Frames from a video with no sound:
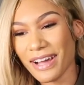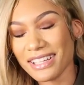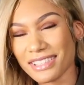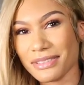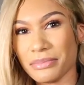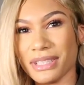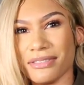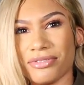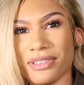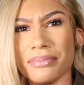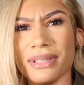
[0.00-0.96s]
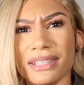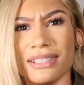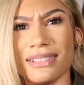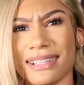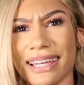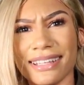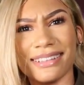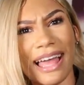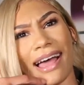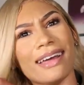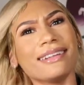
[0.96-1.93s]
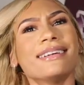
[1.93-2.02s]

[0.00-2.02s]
I should be flipping this like that.